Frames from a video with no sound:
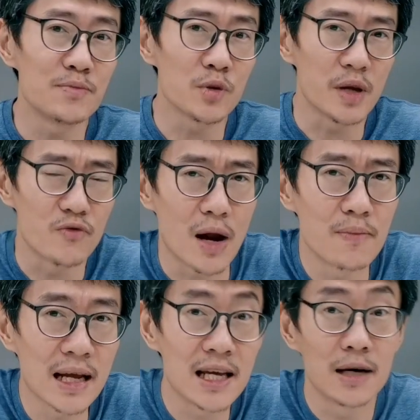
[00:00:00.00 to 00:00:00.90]
to be
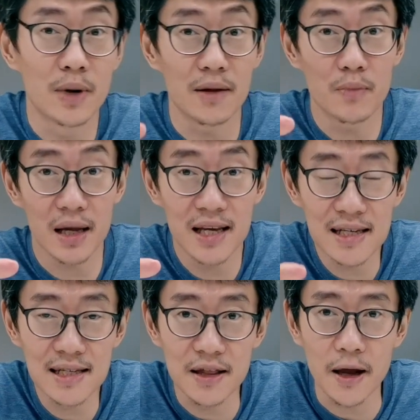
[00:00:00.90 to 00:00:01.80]
rambling here, but
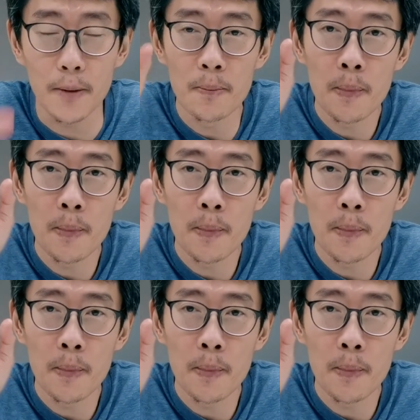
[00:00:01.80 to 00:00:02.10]
here's the thing.